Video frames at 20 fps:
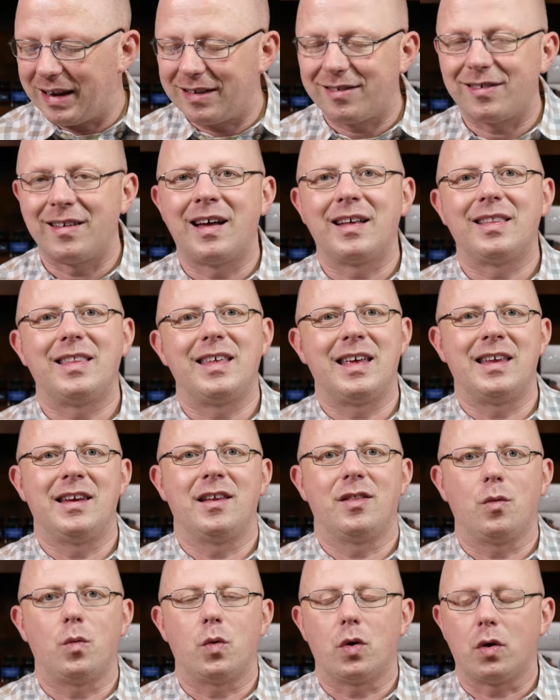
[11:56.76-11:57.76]
it's not the end
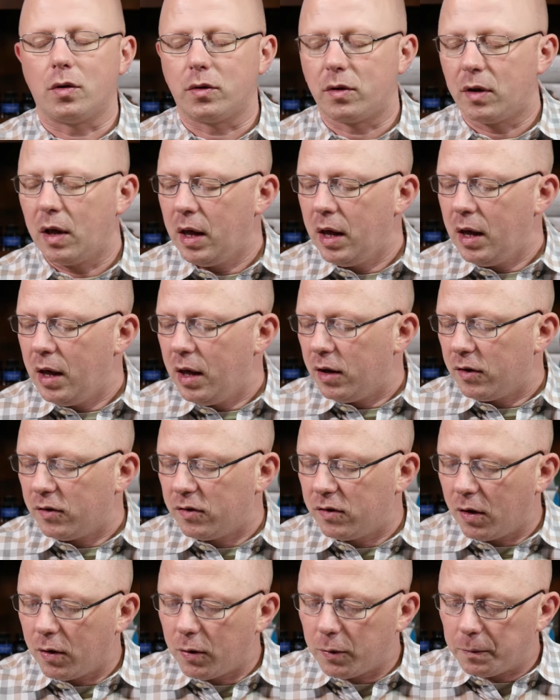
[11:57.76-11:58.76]
of the world.
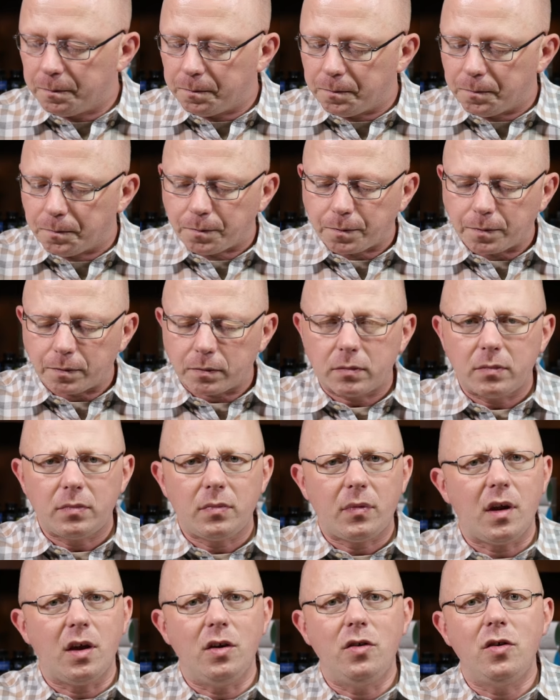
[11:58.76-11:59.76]
So
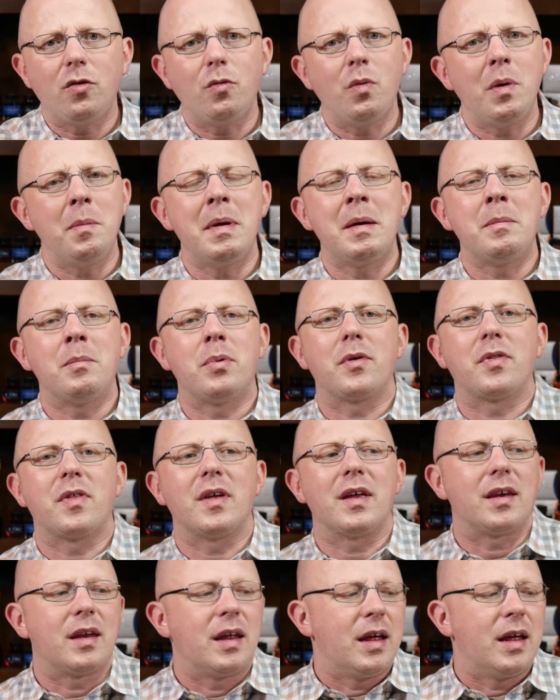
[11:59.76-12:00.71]
just remember that,